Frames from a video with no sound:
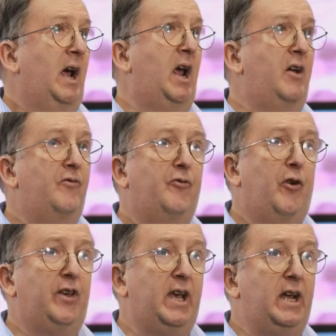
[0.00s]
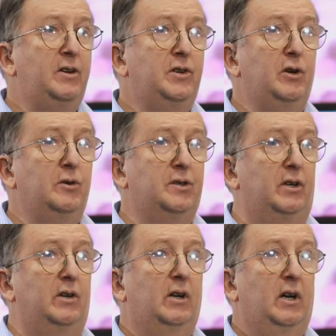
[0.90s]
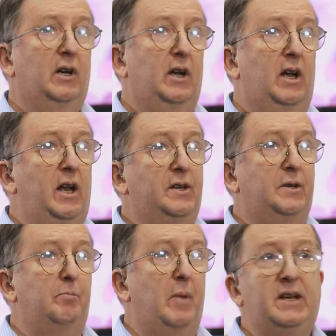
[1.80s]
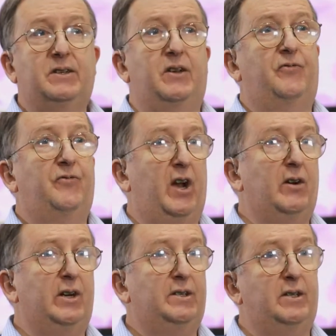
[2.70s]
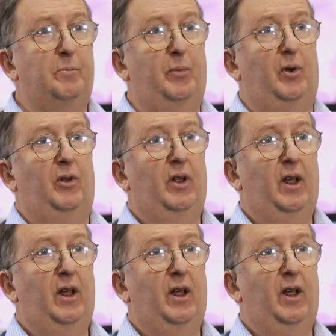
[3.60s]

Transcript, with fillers: and for the end user, it makes it very simple.